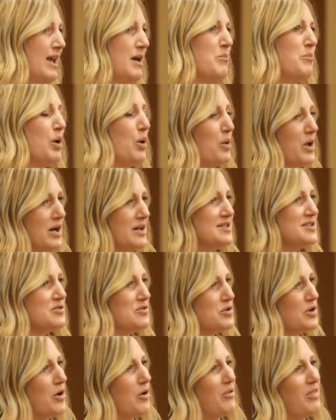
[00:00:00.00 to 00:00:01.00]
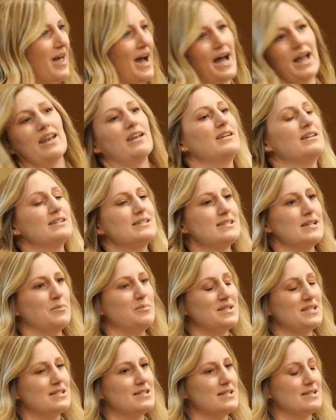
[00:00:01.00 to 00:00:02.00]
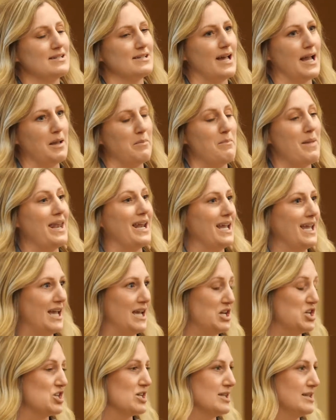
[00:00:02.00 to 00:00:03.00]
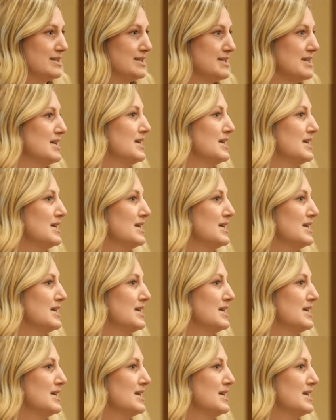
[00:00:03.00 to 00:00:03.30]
But we also know that substances like medications,